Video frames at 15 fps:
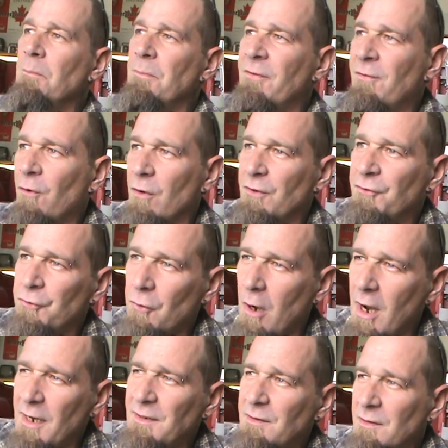before it
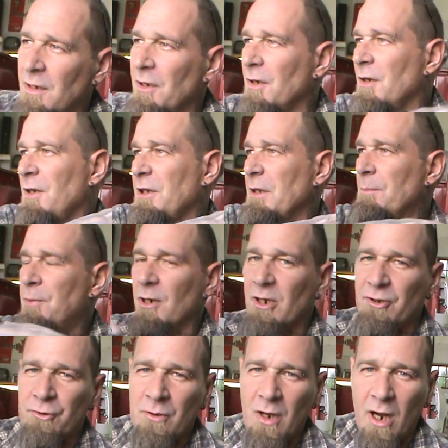dries, you put
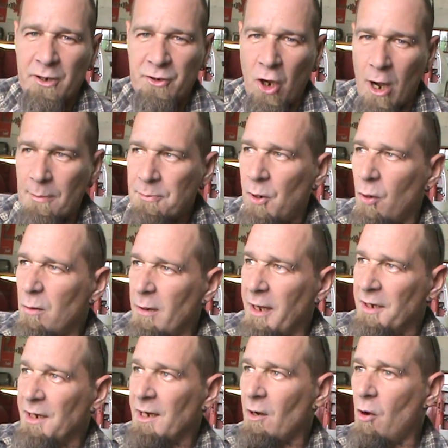a top coat,
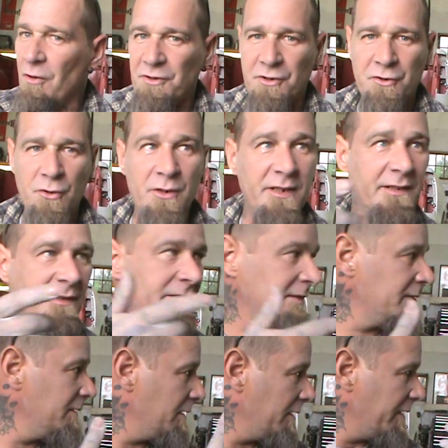and all you're doing
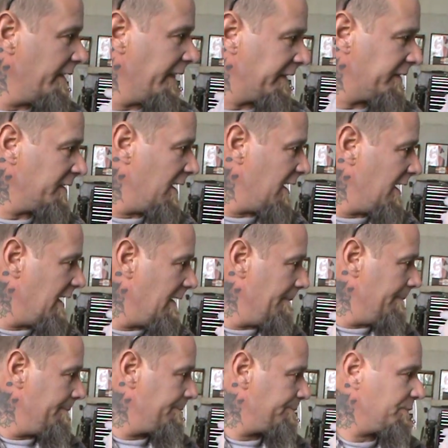is, like,
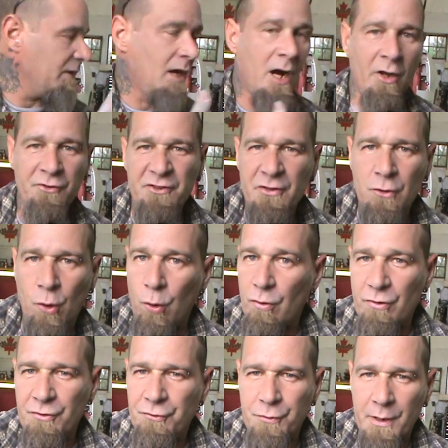I'll just
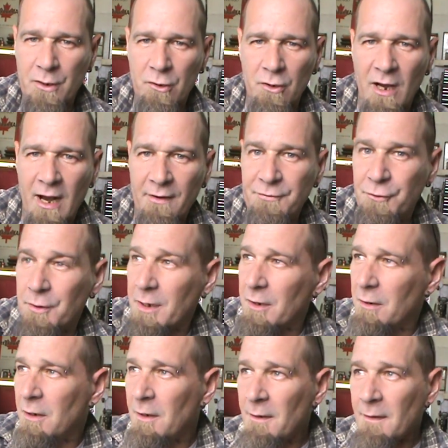quarter trigger or half trigger,